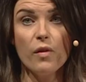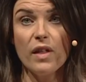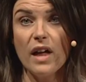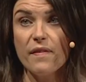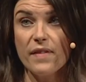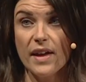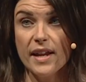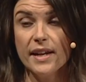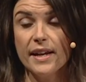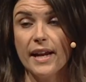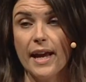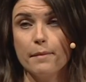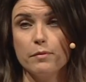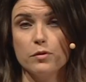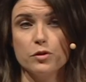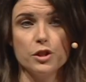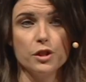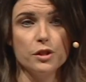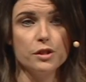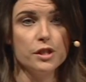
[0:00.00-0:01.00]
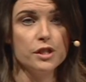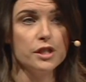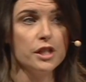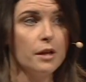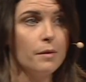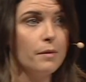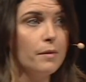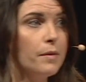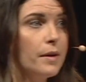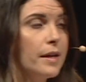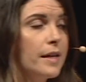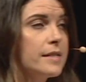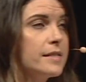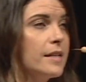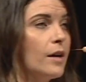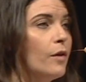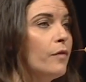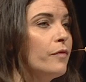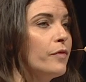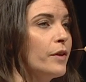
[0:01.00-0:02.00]
that then enables you to do is,
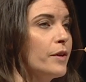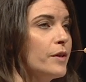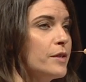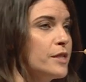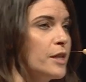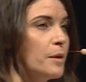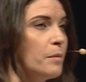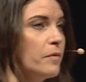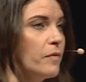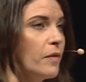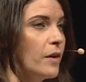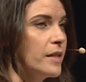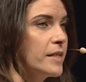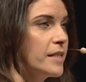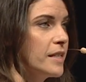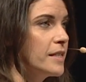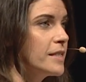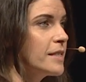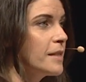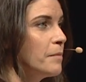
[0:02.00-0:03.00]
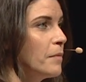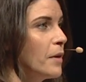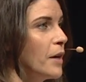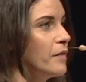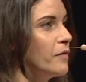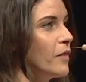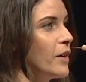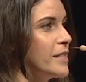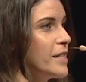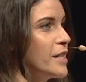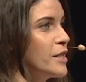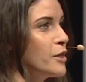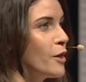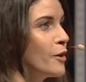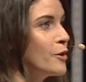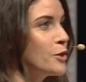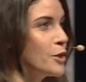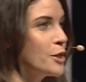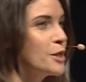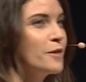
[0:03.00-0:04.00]
of those supervisors, my advice is
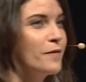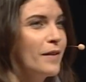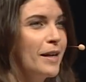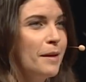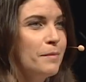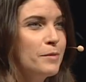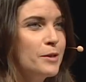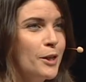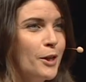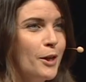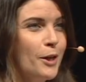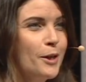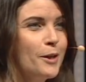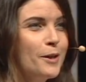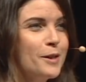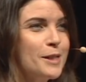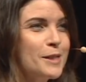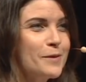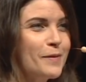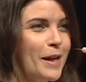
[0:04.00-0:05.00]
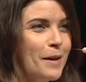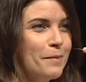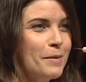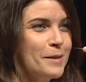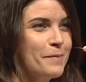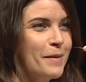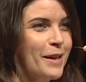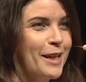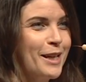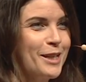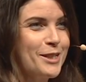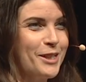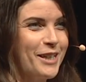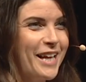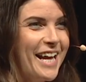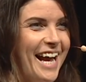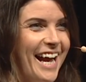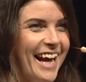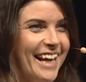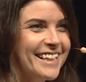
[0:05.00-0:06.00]
don't just develop 2, develop as many as you
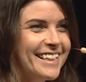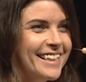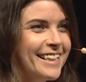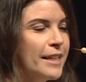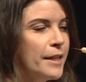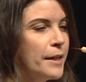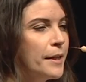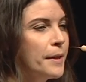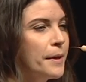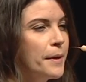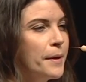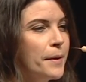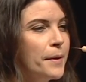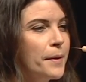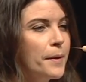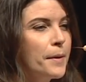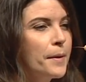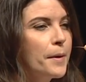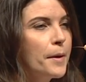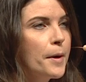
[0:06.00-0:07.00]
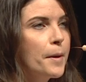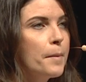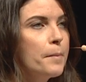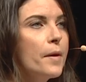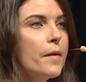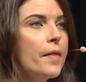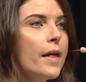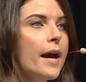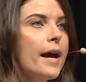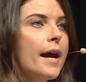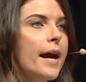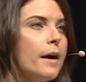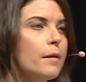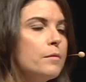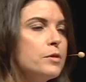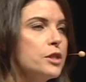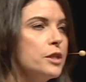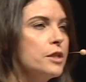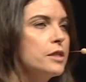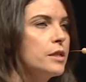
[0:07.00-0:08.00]
can. But that
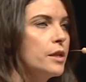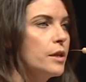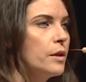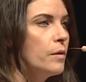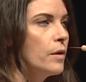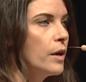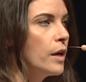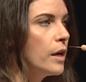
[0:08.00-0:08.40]
helps you to